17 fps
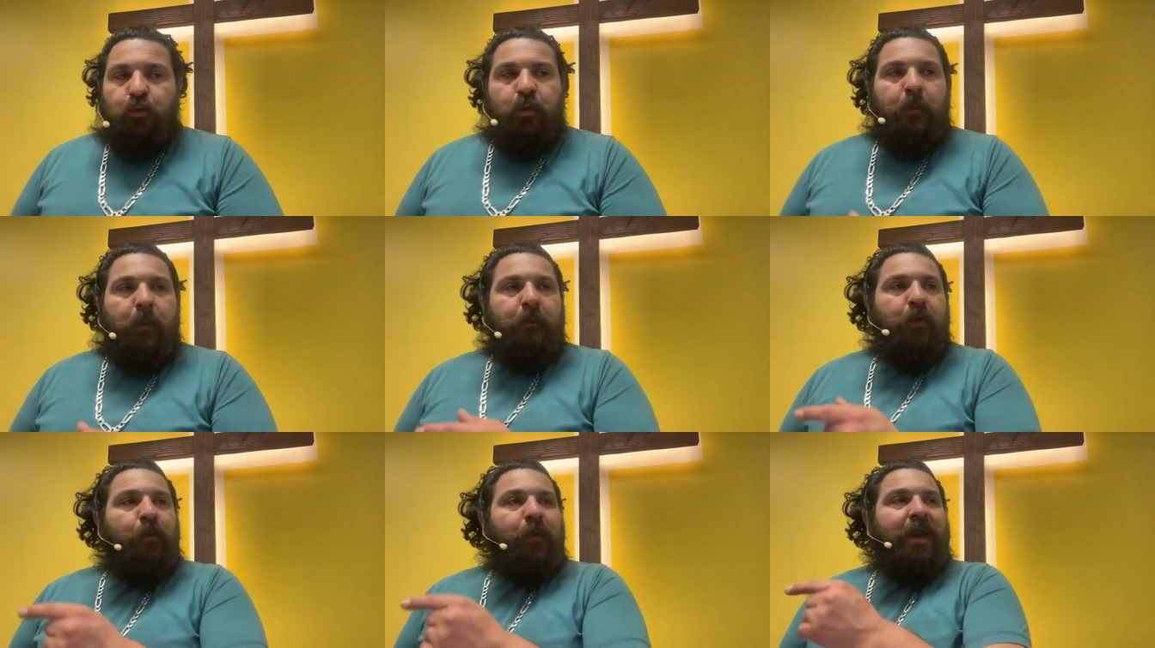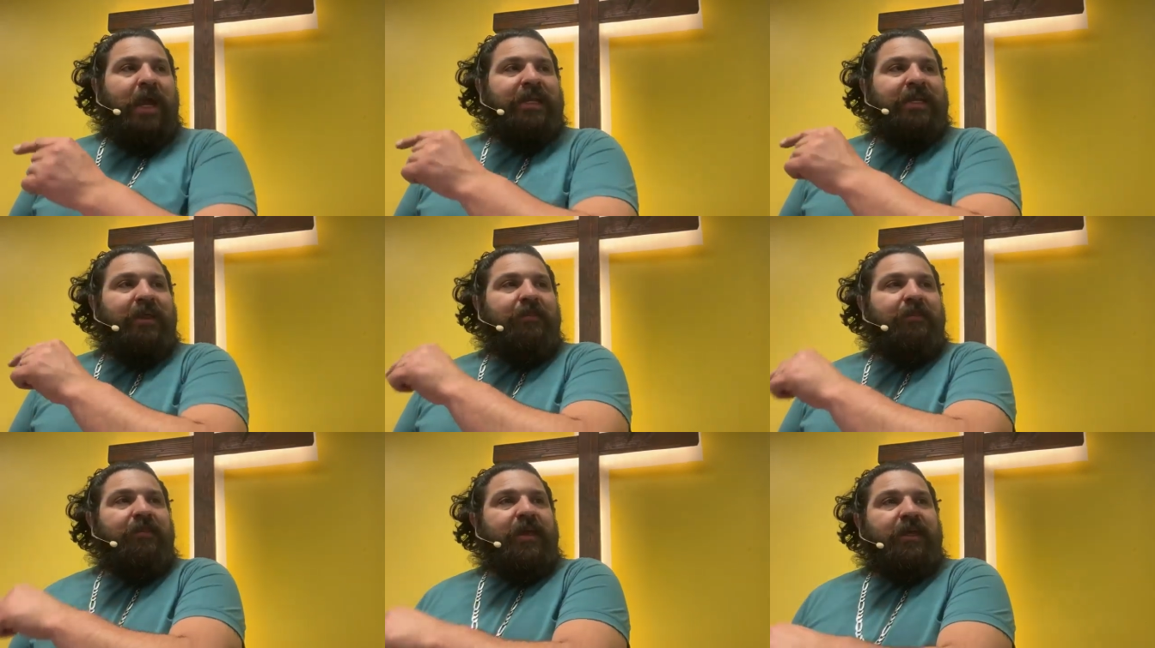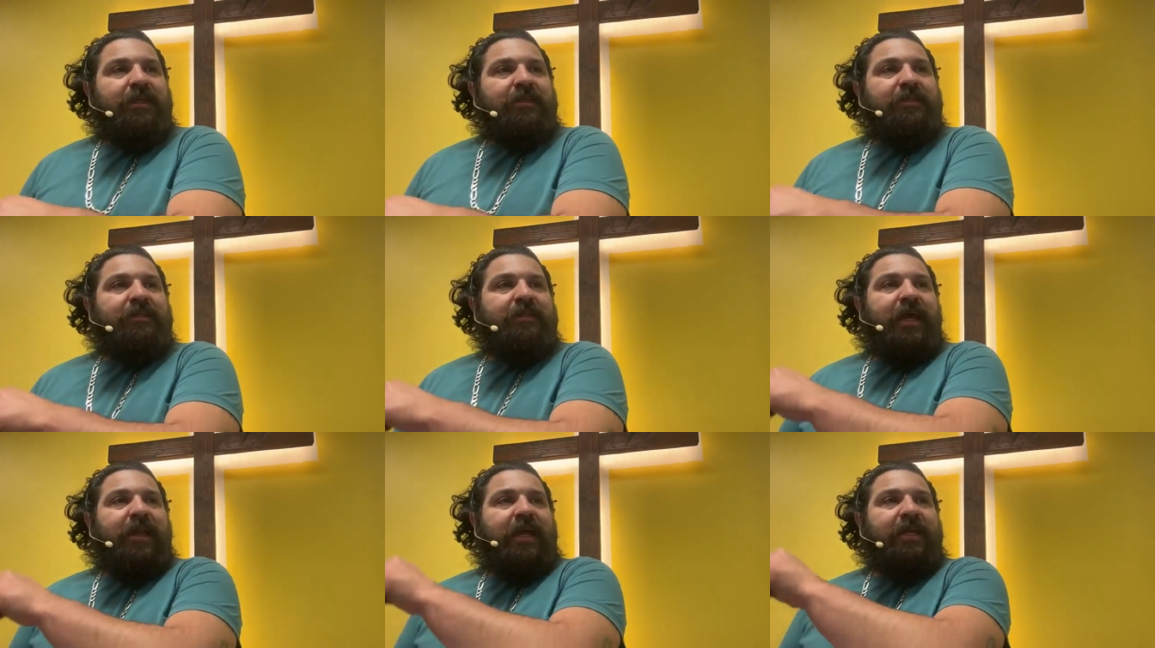Remember when I did
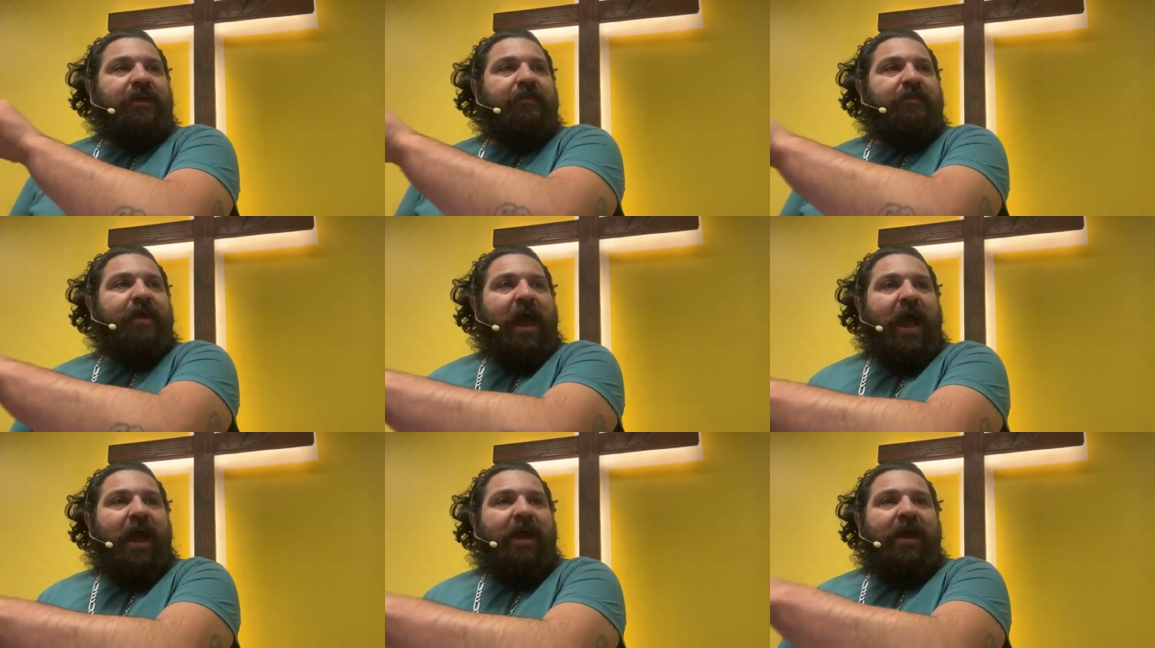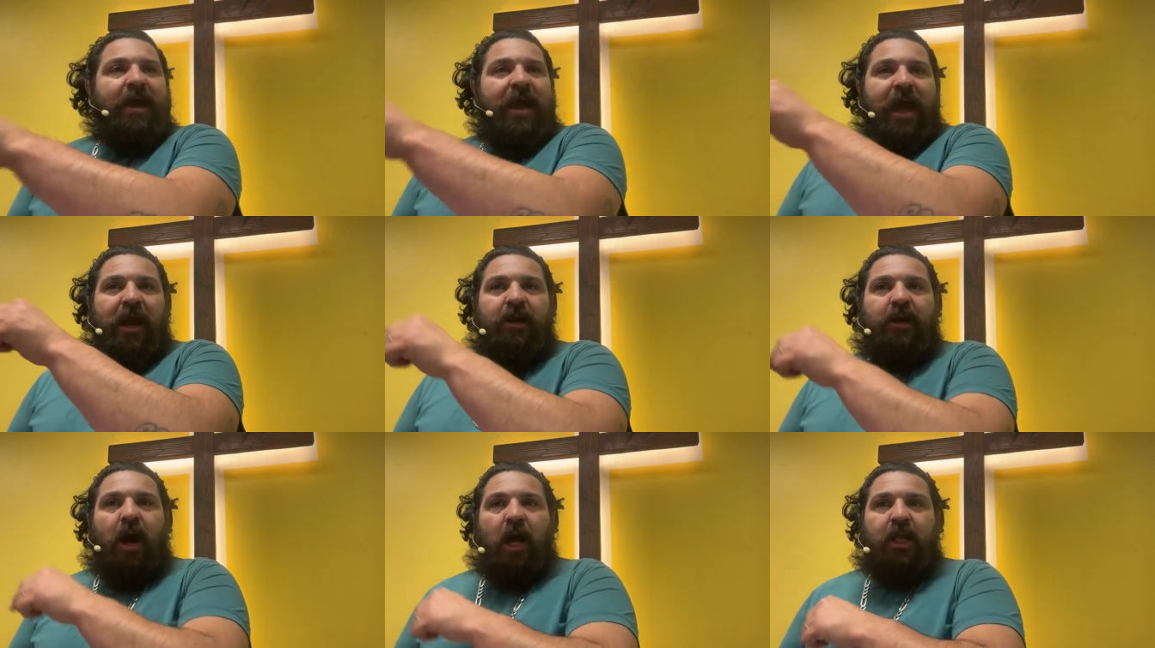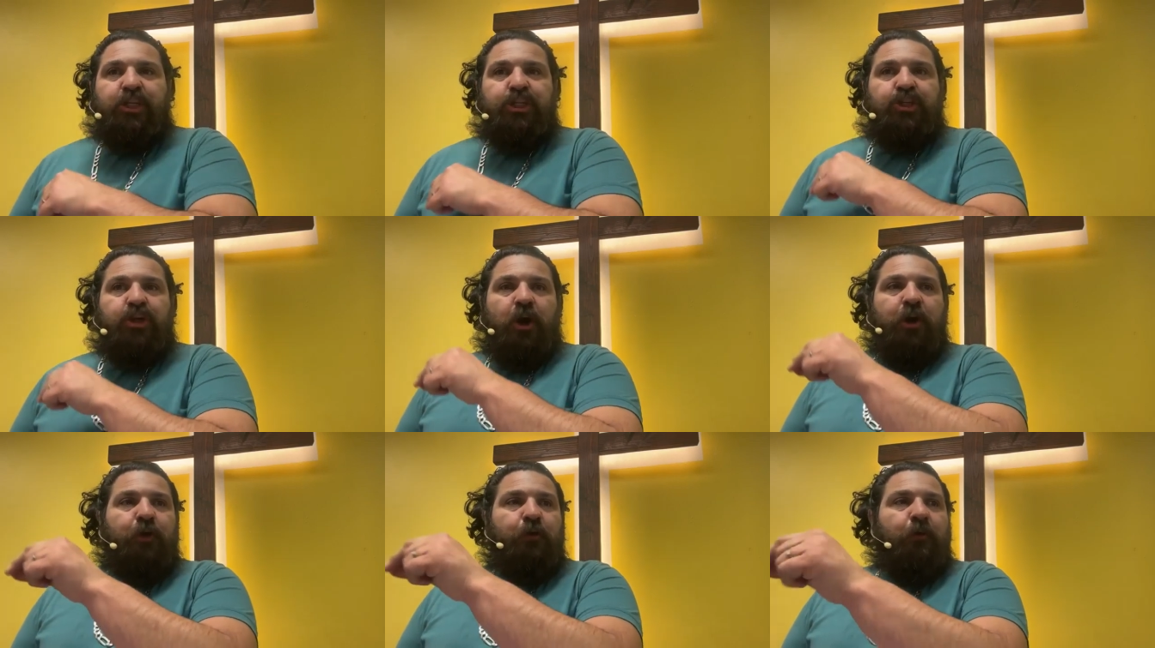this and I did that? And God
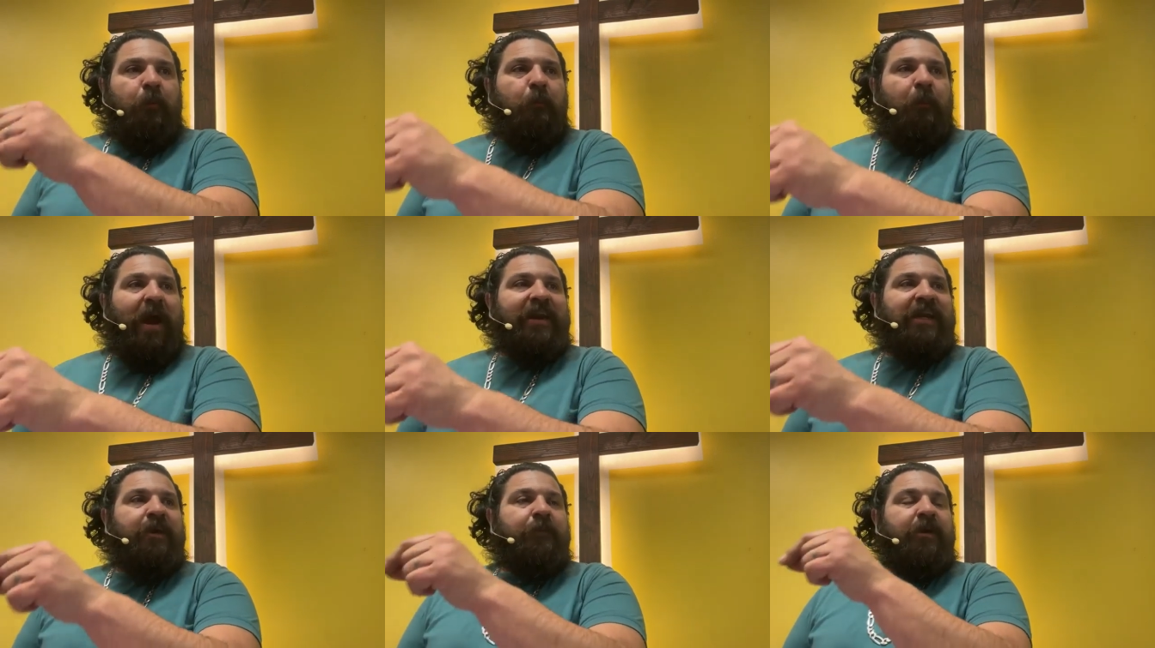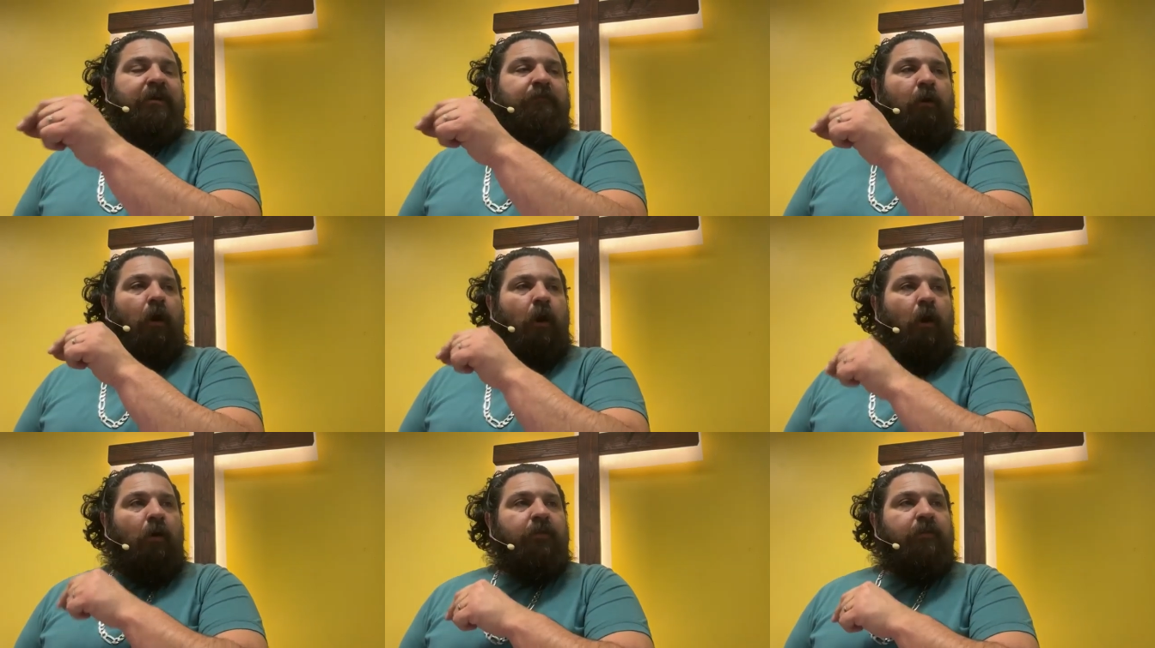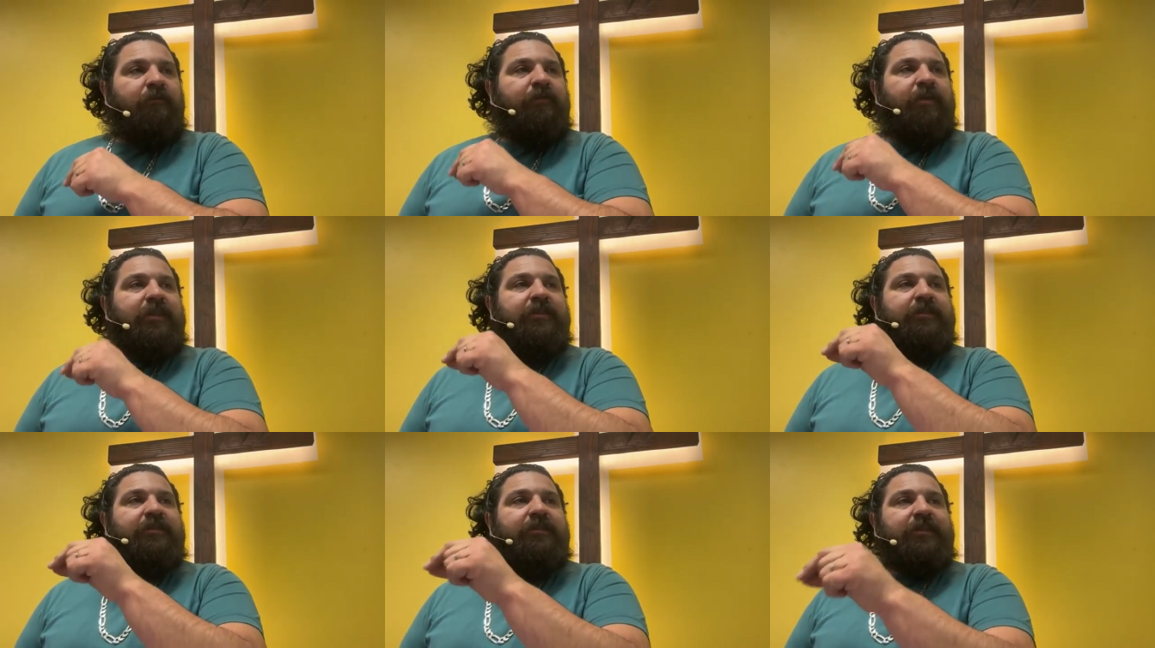started reminding me of all of
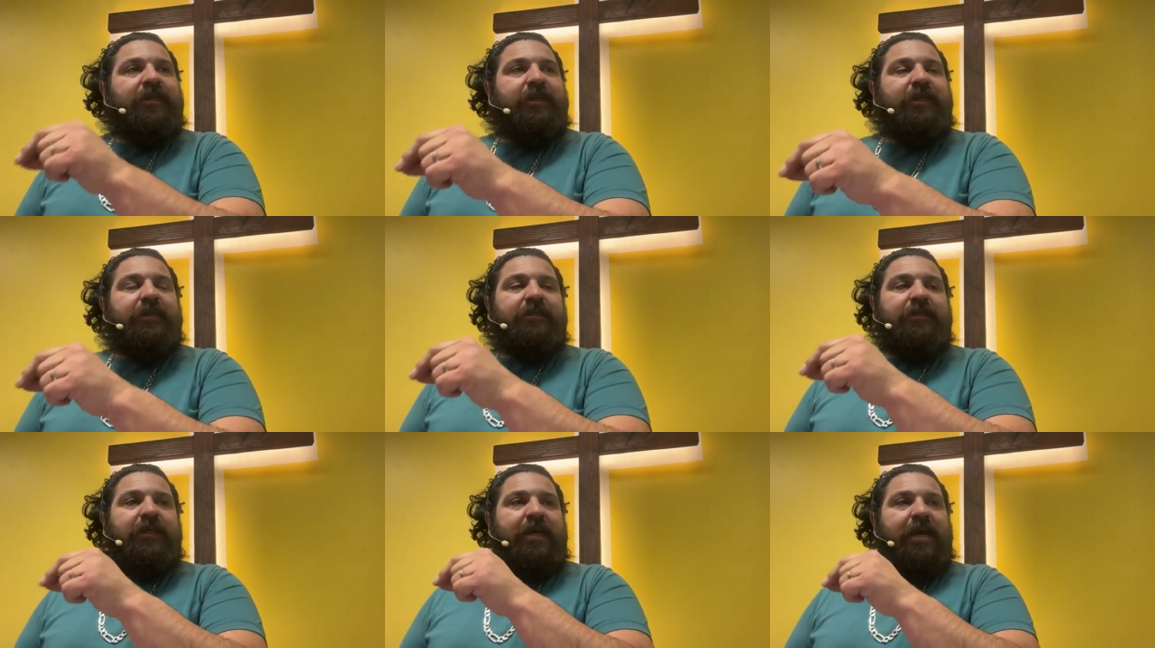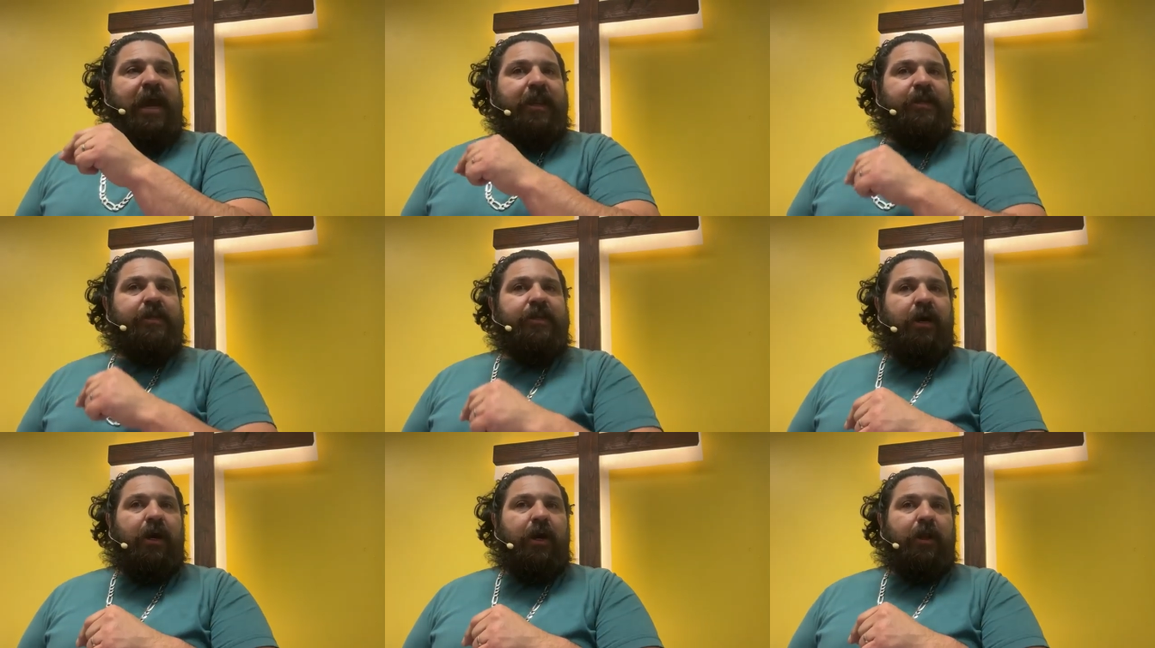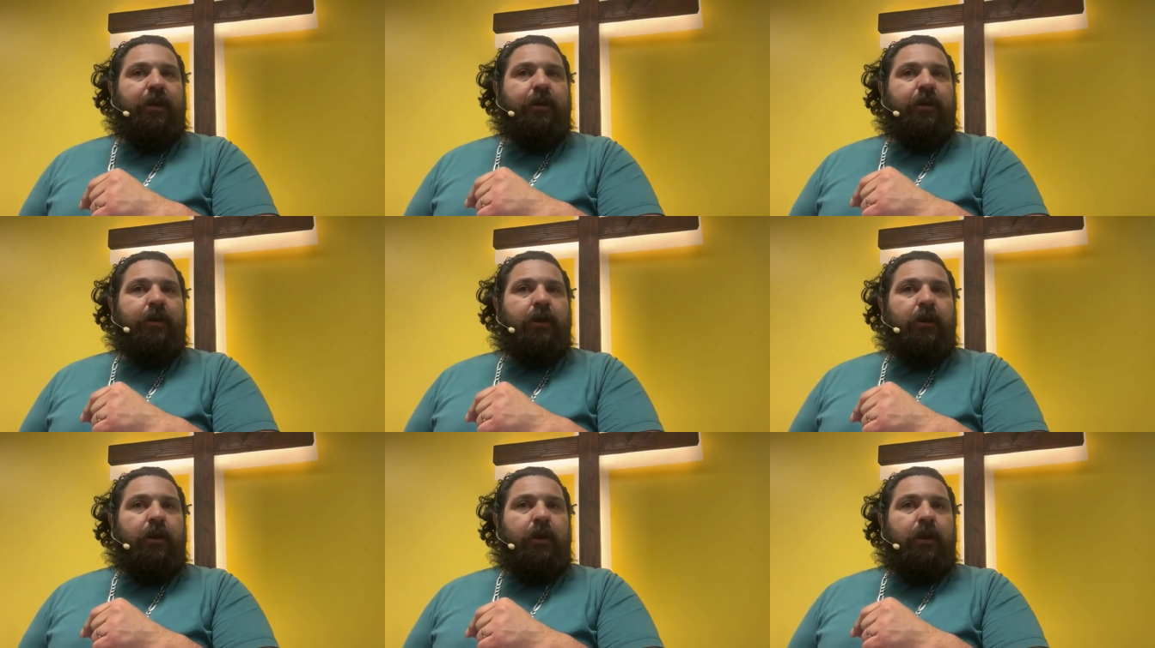these things He had done.